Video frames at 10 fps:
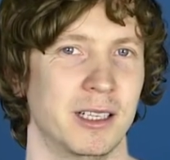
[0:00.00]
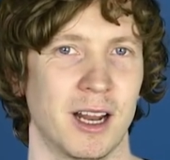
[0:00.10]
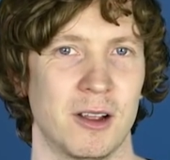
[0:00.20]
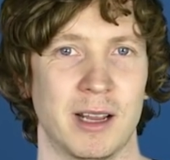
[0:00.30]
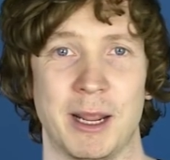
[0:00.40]
you
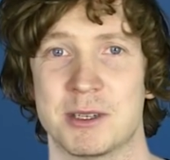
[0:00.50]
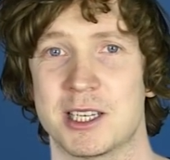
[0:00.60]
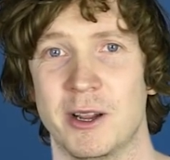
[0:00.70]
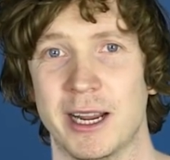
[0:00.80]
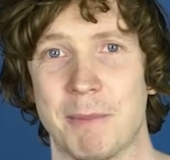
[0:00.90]
know, he was
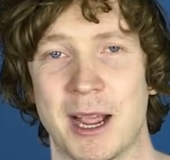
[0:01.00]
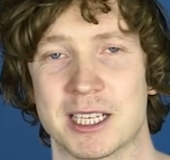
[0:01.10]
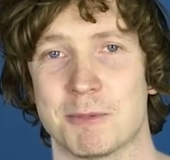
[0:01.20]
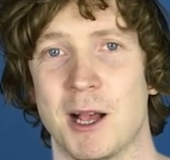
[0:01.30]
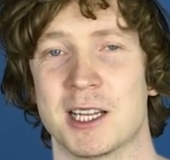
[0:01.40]
doing it back
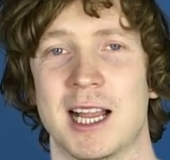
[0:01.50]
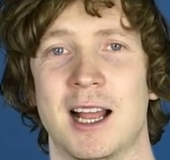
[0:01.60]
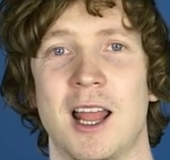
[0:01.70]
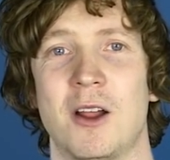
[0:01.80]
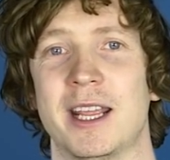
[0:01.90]
at Spurs, let
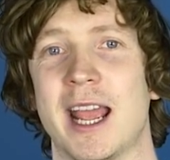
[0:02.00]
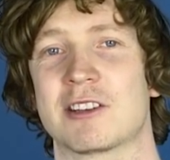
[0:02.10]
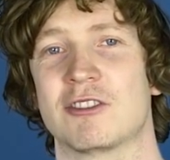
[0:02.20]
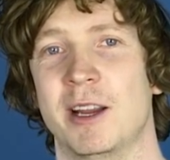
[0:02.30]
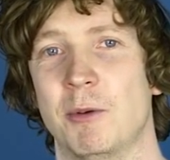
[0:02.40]
alone the
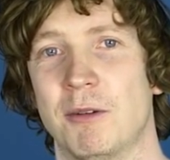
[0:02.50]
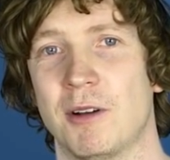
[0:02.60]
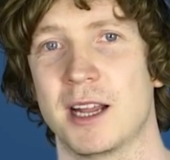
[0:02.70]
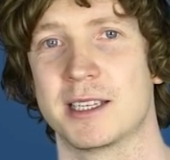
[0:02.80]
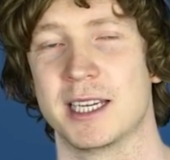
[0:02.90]
extra he will have
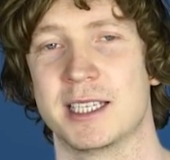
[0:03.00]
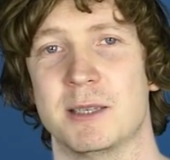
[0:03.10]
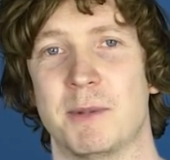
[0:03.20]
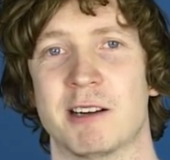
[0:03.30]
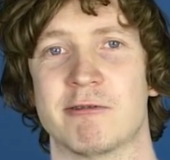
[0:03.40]
learnt since
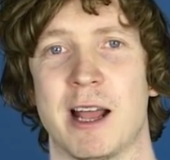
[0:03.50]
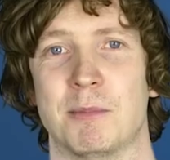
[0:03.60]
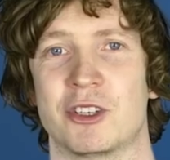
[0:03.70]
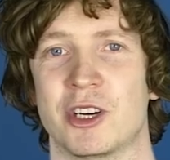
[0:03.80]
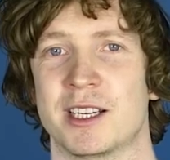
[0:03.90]
he's been at Real
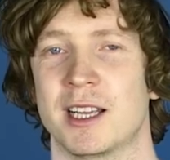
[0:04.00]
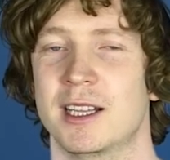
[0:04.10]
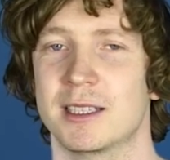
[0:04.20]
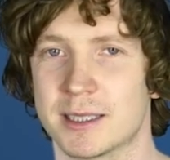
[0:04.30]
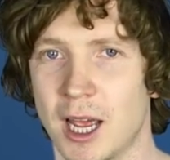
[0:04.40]
Madrid.
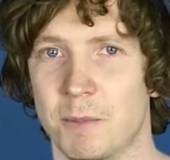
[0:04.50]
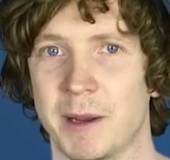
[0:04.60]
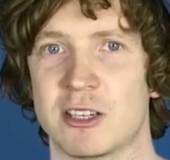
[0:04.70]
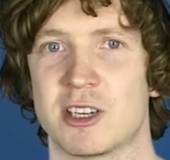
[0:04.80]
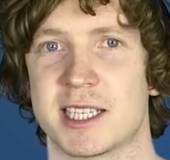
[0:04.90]
So it'd
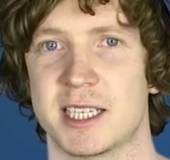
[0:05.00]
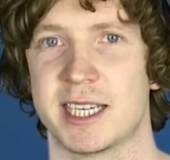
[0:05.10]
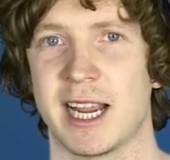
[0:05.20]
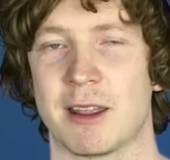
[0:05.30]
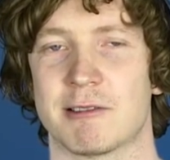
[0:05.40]
be interesting to
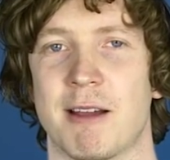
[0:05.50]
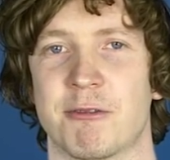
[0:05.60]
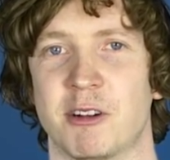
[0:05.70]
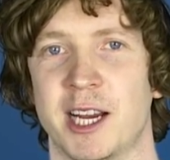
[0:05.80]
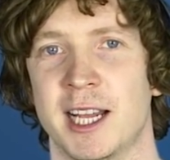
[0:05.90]
see how the
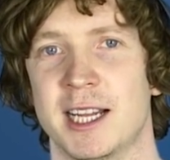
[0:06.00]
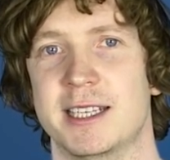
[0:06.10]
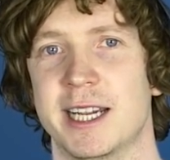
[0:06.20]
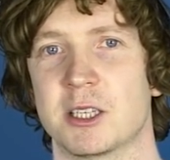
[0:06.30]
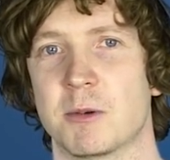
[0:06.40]
referee
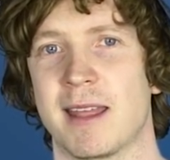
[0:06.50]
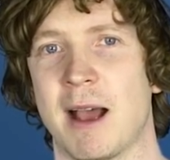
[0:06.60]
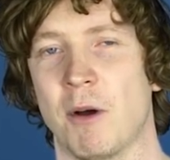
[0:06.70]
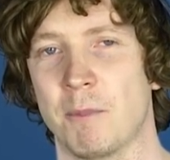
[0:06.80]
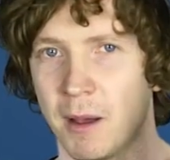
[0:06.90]
deals with
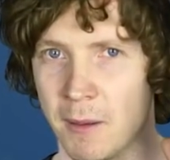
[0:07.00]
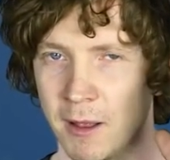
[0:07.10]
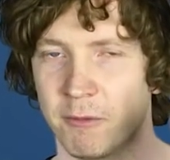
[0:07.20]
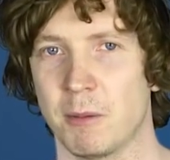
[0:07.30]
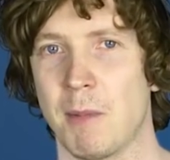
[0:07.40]
that one. But
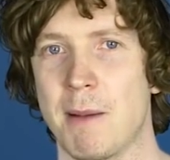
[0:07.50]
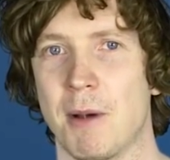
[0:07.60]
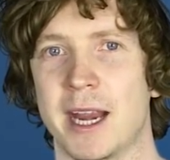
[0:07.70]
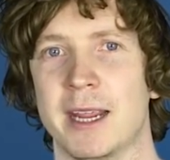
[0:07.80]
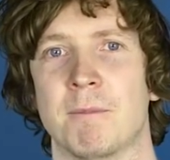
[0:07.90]
for my
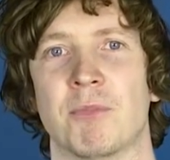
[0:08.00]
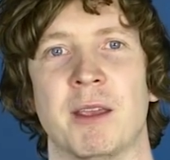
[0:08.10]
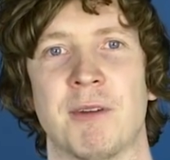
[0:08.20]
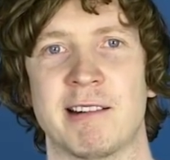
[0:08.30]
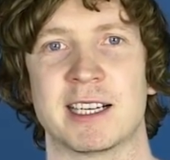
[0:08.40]
money,
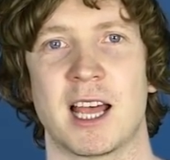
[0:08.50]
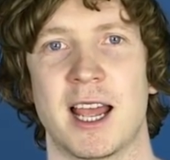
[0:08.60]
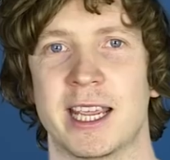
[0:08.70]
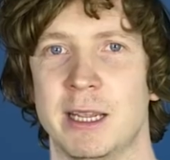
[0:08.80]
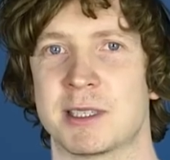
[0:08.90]
if Eric
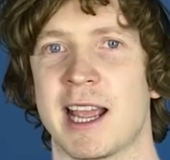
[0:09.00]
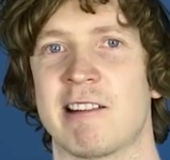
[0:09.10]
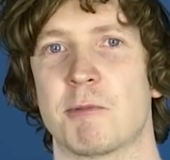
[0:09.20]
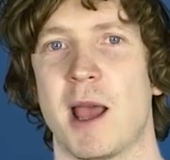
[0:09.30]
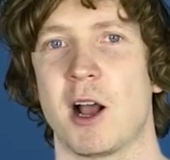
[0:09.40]
Dier keeps
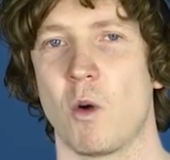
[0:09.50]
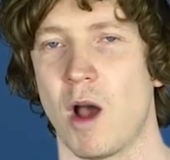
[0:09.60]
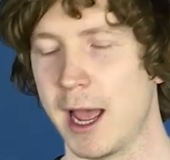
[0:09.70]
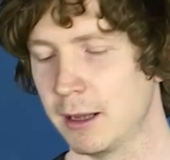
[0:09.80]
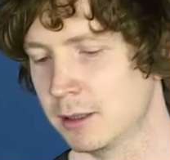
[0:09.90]
Gareth Bale
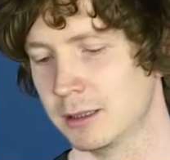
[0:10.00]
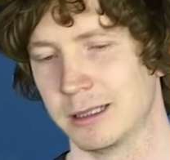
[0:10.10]
quiet,